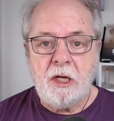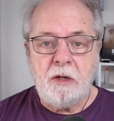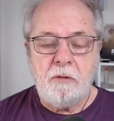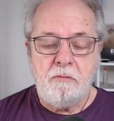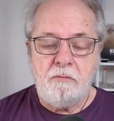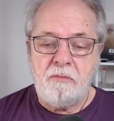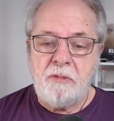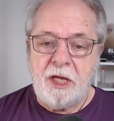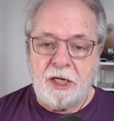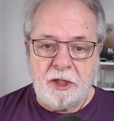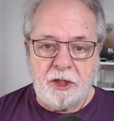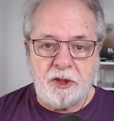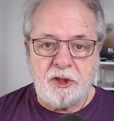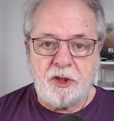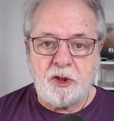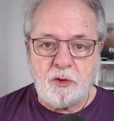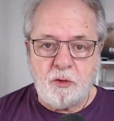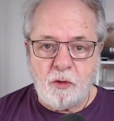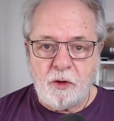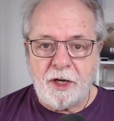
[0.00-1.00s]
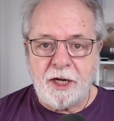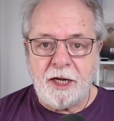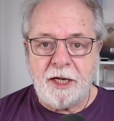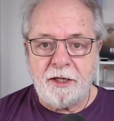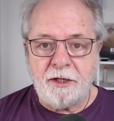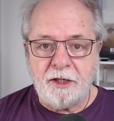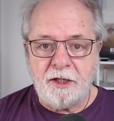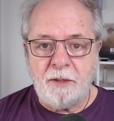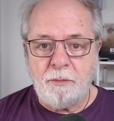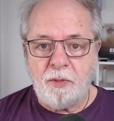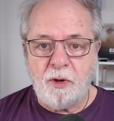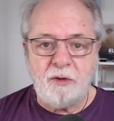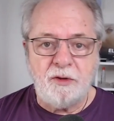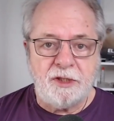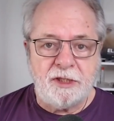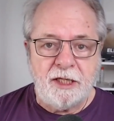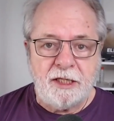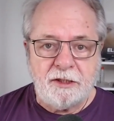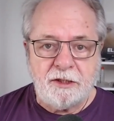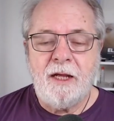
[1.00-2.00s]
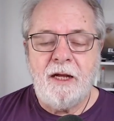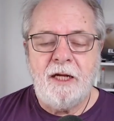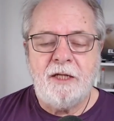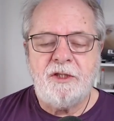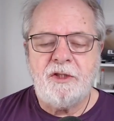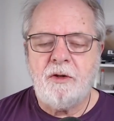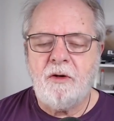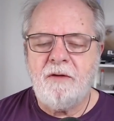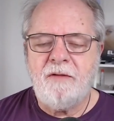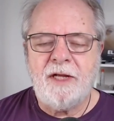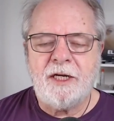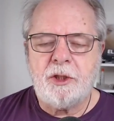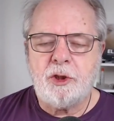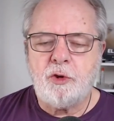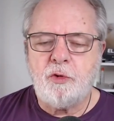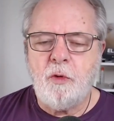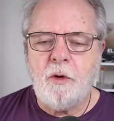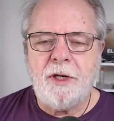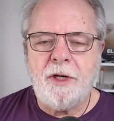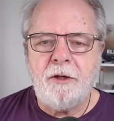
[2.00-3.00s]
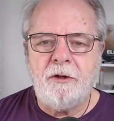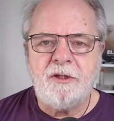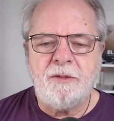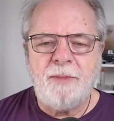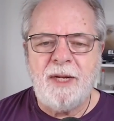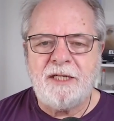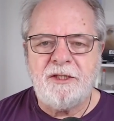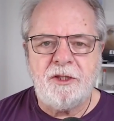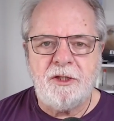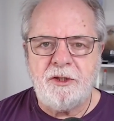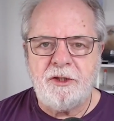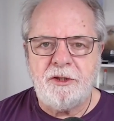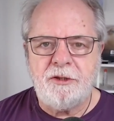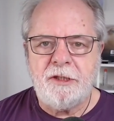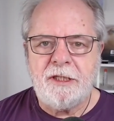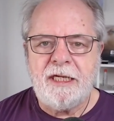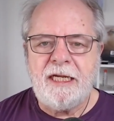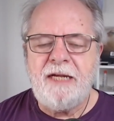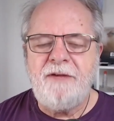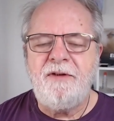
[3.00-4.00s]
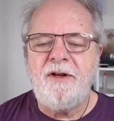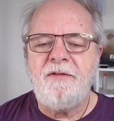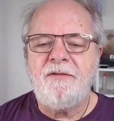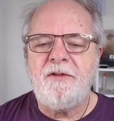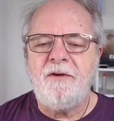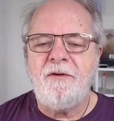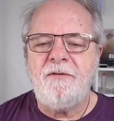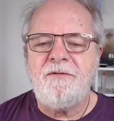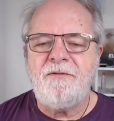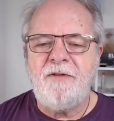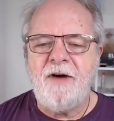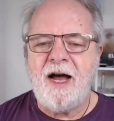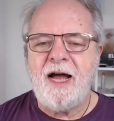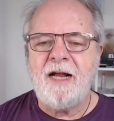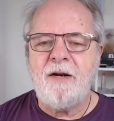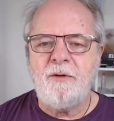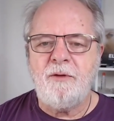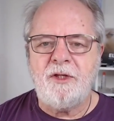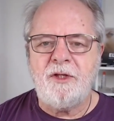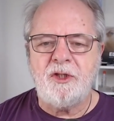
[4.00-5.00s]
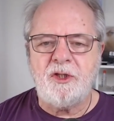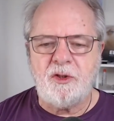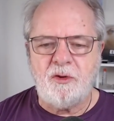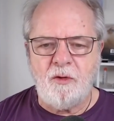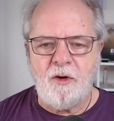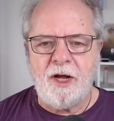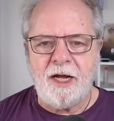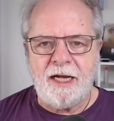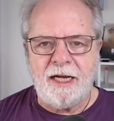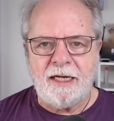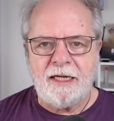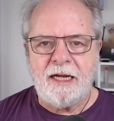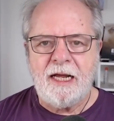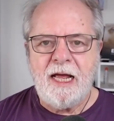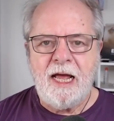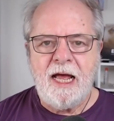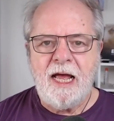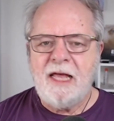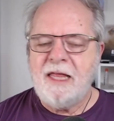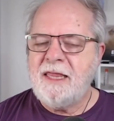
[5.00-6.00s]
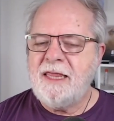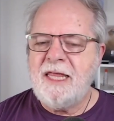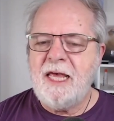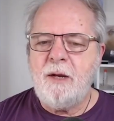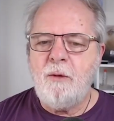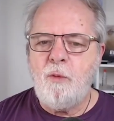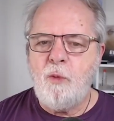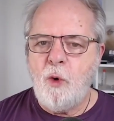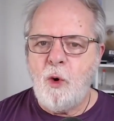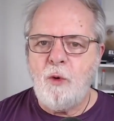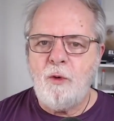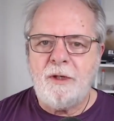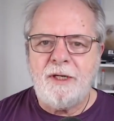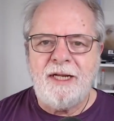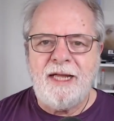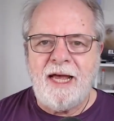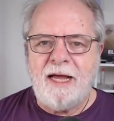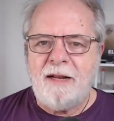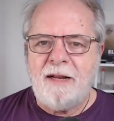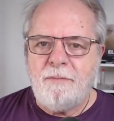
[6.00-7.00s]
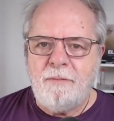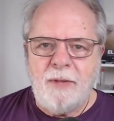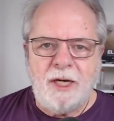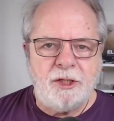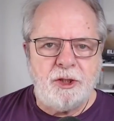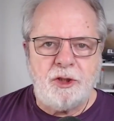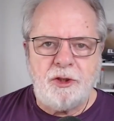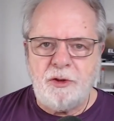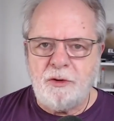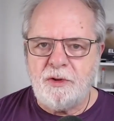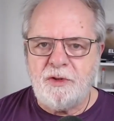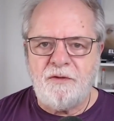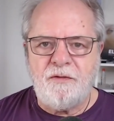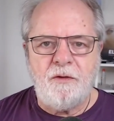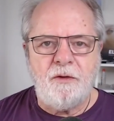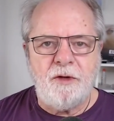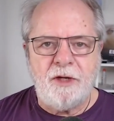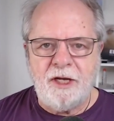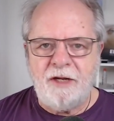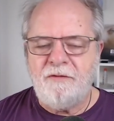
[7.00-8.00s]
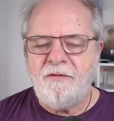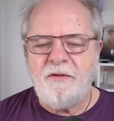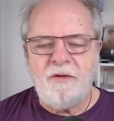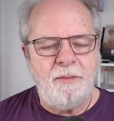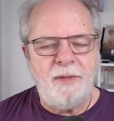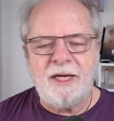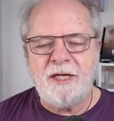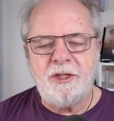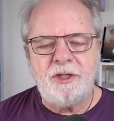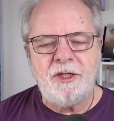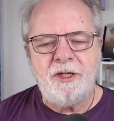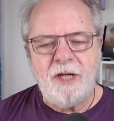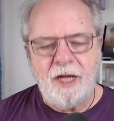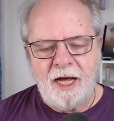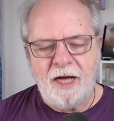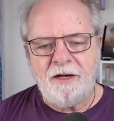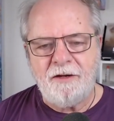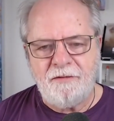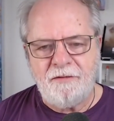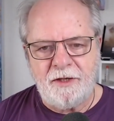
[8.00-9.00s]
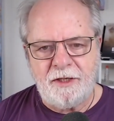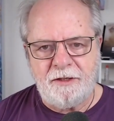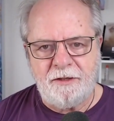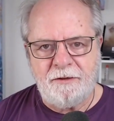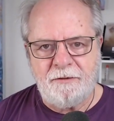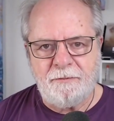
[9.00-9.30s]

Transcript: they destroy it in the process. It's sort of like Schrodinger's message. Even if they're fine with destroying it, they won't get much useful information out of it.